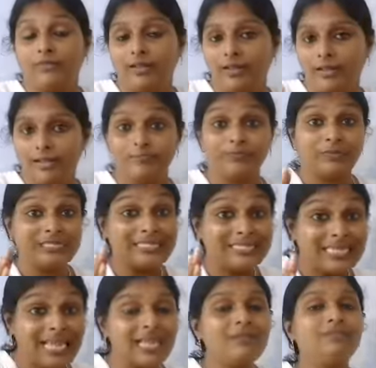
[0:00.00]
in
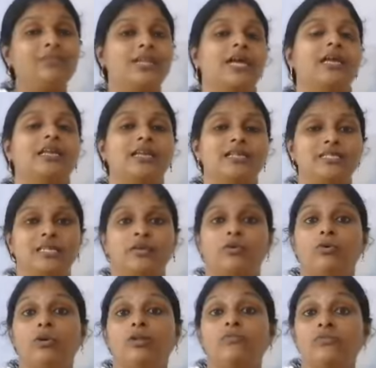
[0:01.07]
same direction
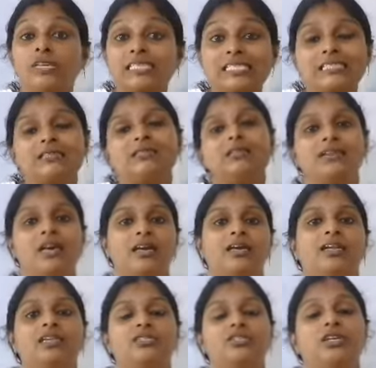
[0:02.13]
or a fixed
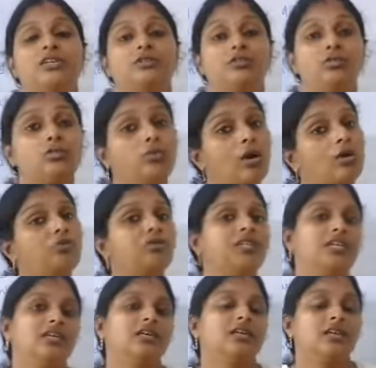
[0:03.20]
direction throughout
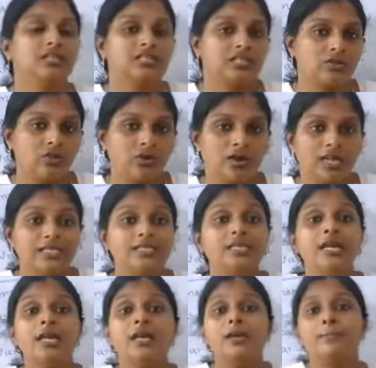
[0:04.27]
the year is known as
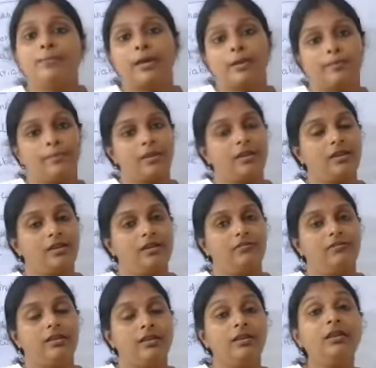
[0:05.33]
permanent
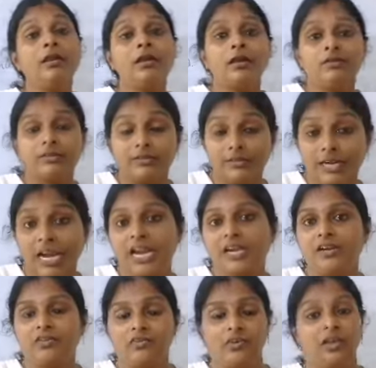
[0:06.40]
wind.
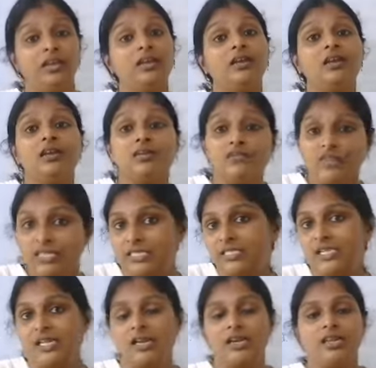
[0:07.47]
Trade wind,
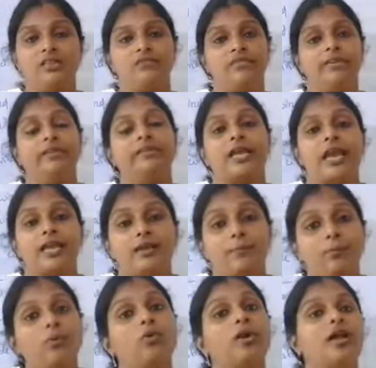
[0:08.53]
westerly wind,
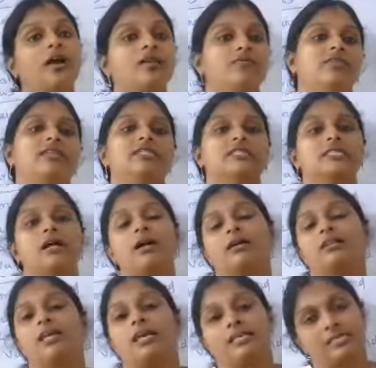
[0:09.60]
and polar winds
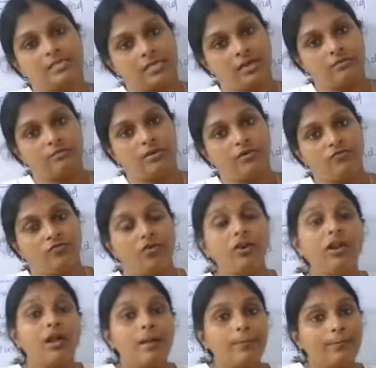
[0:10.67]
are the example
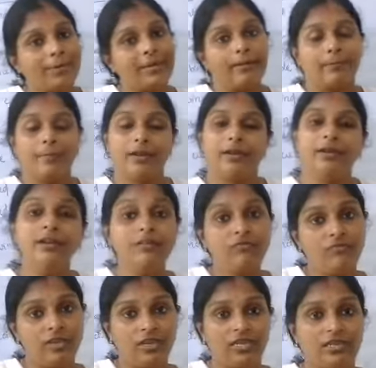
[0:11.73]
for
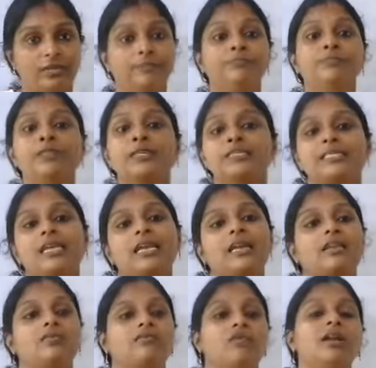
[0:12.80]
permanent wind.
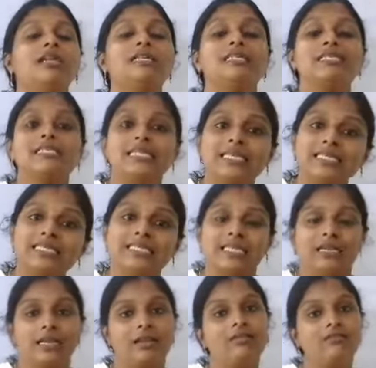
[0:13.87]
Second one, seasonal